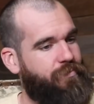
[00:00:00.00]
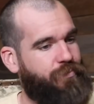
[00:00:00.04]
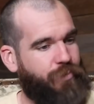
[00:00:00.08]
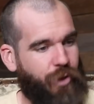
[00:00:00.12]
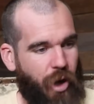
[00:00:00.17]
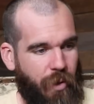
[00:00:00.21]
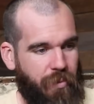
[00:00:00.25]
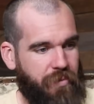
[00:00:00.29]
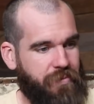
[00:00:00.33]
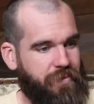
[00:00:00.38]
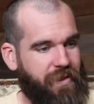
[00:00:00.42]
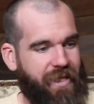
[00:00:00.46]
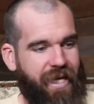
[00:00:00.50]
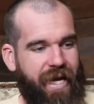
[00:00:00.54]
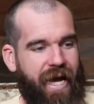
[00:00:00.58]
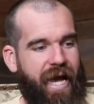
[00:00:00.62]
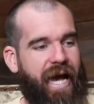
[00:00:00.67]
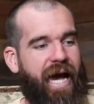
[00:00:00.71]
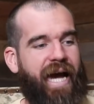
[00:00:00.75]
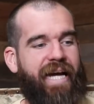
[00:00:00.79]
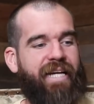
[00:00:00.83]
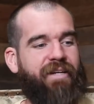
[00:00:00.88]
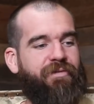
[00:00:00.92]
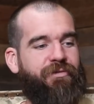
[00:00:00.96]
probably a
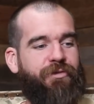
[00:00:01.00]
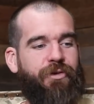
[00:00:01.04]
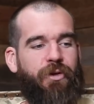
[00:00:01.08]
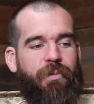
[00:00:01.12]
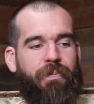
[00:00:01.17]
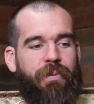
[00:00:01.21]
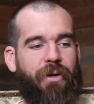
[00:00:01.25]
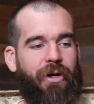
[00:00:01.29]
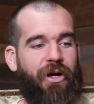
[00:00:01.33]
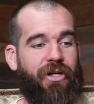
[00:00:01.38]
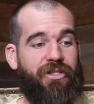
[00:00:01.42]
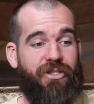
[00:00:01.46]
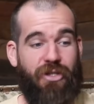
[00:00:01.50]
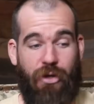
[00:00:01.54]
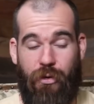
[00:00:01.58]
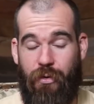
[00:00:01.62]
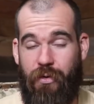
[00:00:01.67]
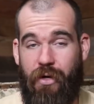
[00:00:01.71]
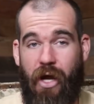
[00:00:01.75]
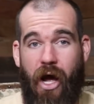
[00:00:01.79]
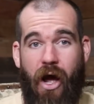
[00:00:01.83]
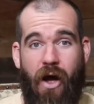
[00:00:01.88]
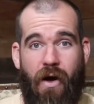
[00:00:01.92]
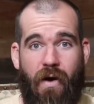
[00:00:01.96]
hateful person,
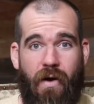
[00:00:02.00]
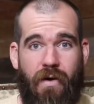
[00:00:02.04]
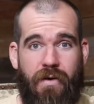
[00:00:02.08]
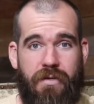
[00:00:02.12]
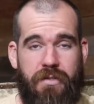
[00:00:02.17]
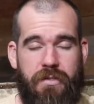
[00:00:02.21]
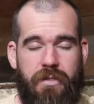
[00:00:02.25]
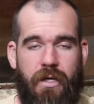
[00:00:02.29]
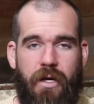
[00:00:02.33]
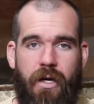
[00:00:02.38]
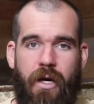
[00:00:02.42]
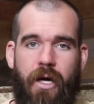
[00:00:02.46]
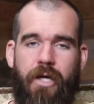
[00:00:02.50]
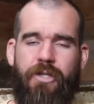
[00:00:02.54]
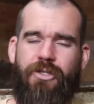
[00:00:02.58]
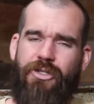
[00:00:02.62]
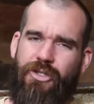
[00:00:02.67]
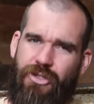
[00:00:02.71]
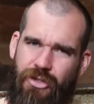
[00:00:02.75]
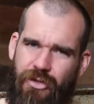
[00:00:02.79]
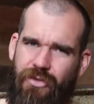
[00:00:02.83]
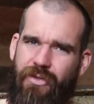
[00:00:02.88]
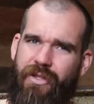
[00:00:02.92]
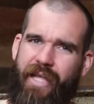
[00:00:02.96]
who knows,
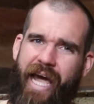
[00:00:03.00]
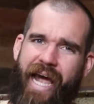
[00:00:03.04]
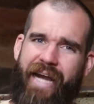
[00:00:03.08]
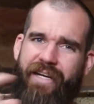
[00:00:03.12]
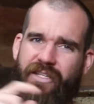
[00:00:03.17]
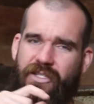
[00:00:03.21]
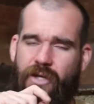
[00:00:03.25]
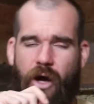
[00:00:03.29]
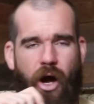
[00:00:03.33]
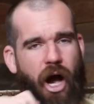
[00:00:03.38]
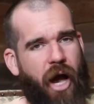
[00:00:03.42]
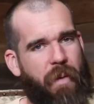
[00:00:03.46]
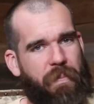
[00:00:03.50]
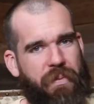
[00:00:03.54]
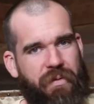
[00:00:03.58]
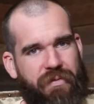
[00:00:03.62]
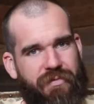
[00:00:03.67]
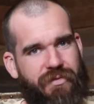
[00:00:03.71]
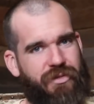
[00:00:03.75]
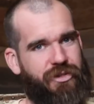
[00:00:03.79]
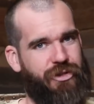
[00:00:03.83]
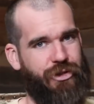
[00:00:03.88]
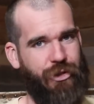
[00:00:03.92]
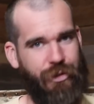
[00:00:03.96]
to do that type
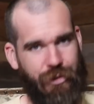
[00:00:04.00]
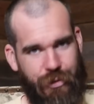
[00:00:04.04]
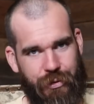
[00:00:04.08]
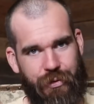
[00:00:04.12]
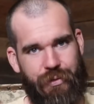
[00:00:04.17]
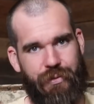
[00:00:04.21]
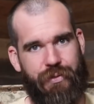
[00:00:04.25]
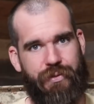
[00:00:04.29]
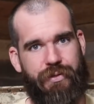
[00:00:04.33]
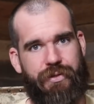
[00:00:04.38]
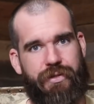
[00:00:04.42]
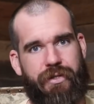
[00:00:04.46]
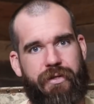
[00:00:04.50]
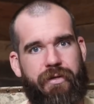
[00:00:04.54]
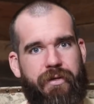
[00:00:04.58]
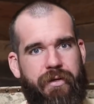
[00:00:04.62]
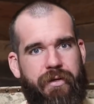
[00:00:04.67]
of salute.